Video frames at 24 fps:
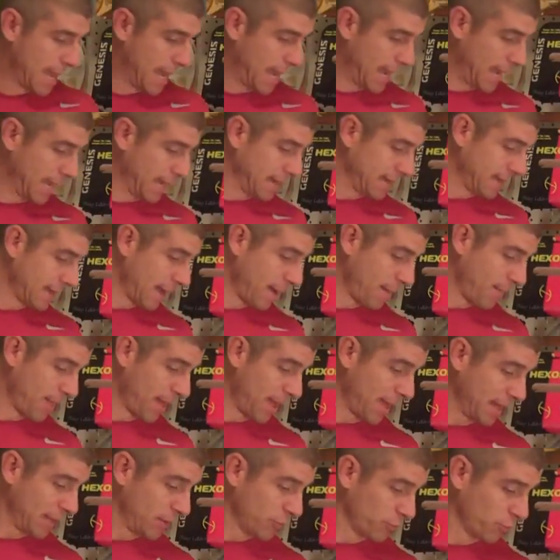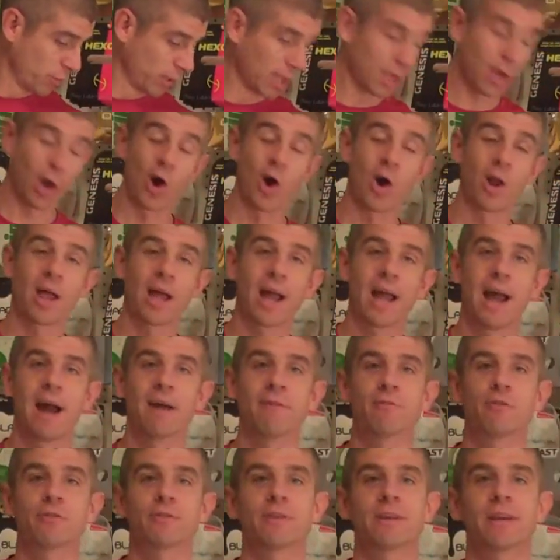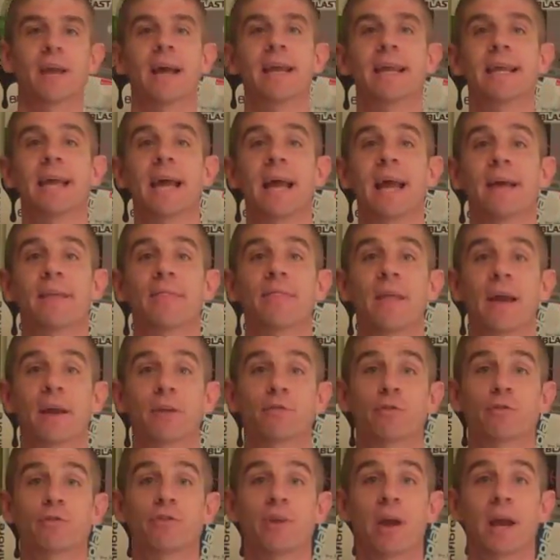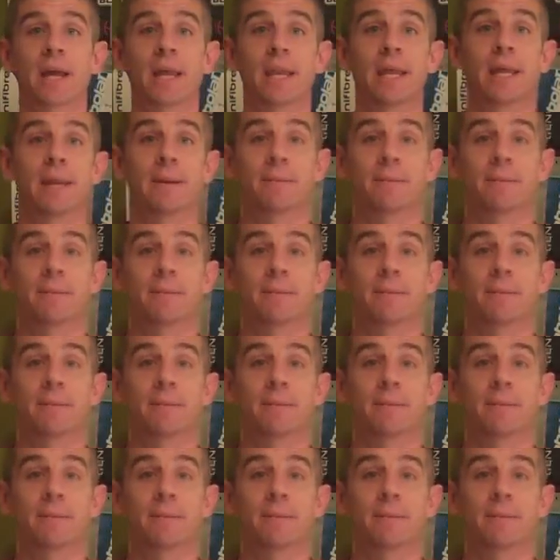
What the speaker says: And that is really all I have for tonight, gang. Thanks for checking